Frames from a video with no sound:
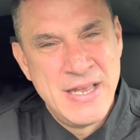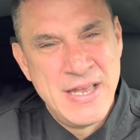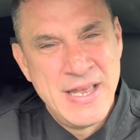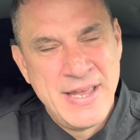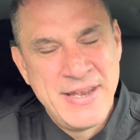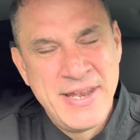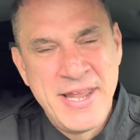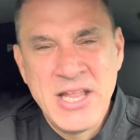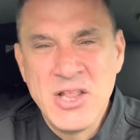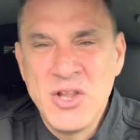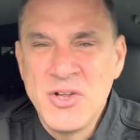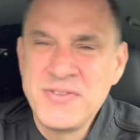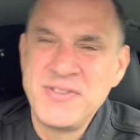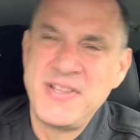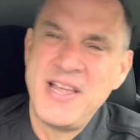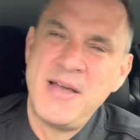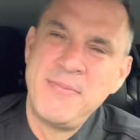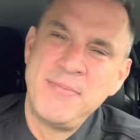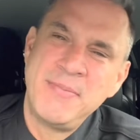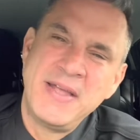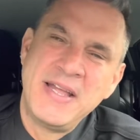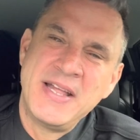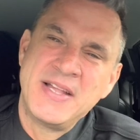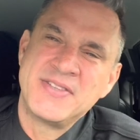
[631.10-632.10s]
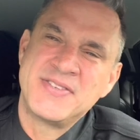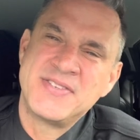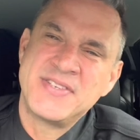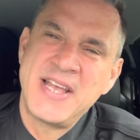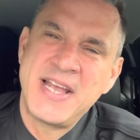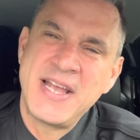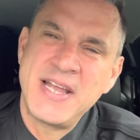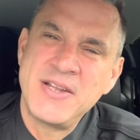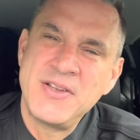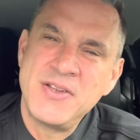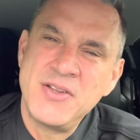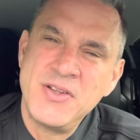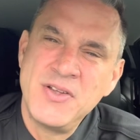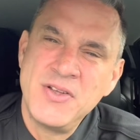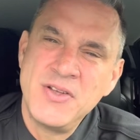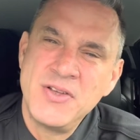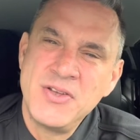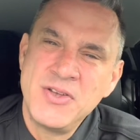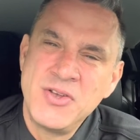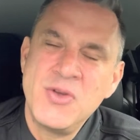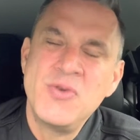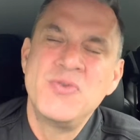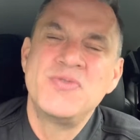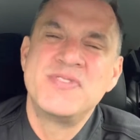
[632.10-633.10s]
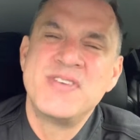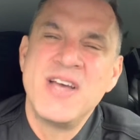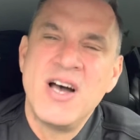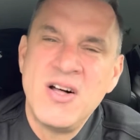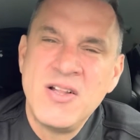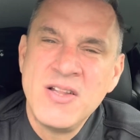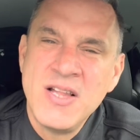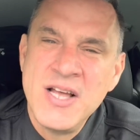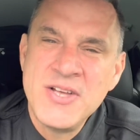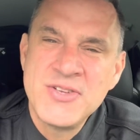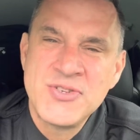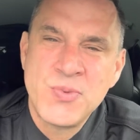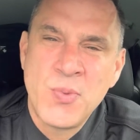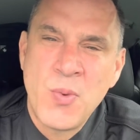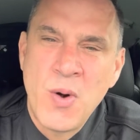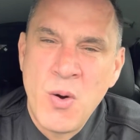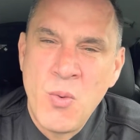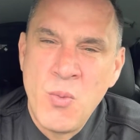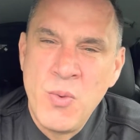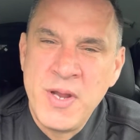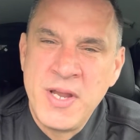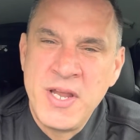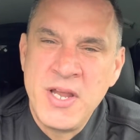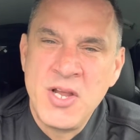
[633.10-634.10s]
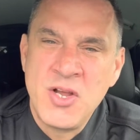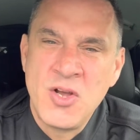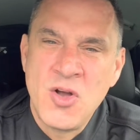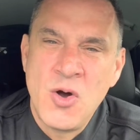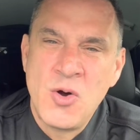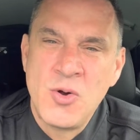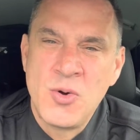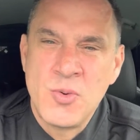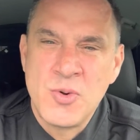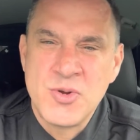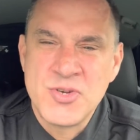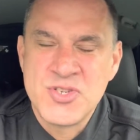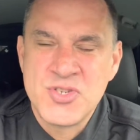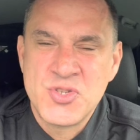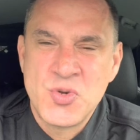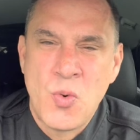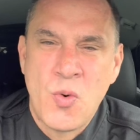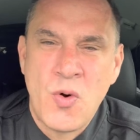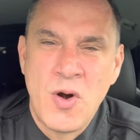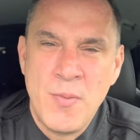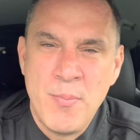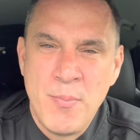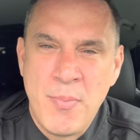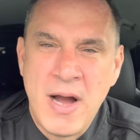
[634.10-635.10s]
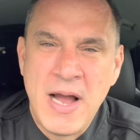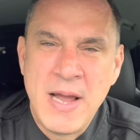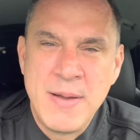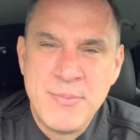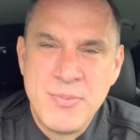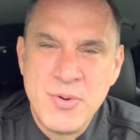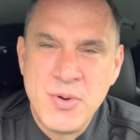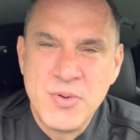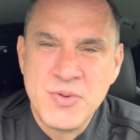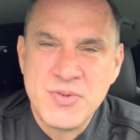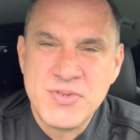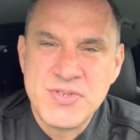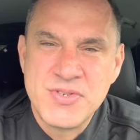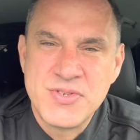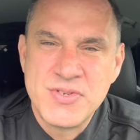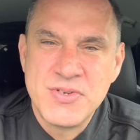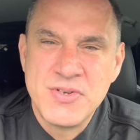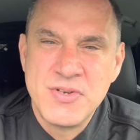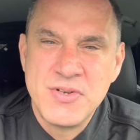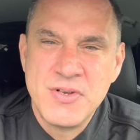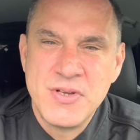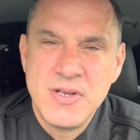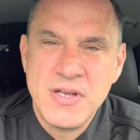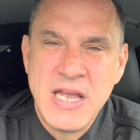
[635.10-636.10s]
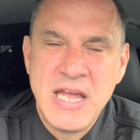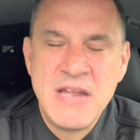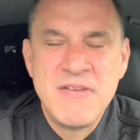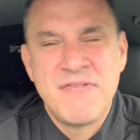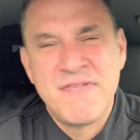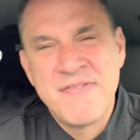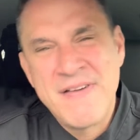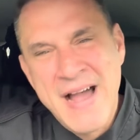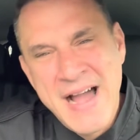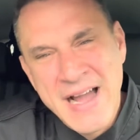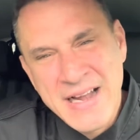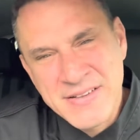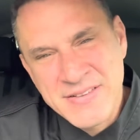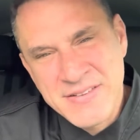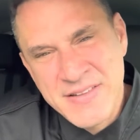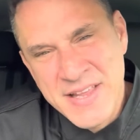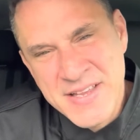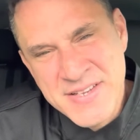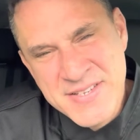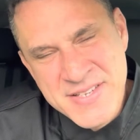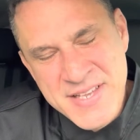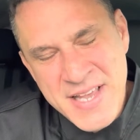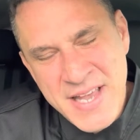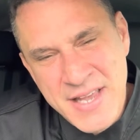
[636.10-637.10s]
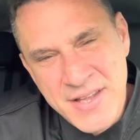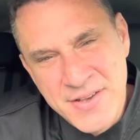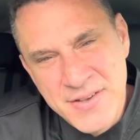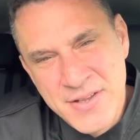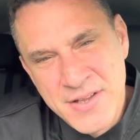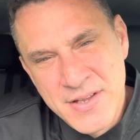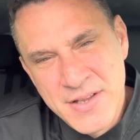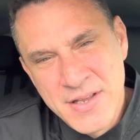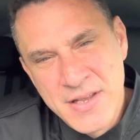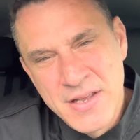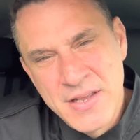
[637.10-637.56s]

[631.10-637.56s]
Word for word: And they looked at me and saying, you tell us where we can go to a store and buy boots. In fact, they said,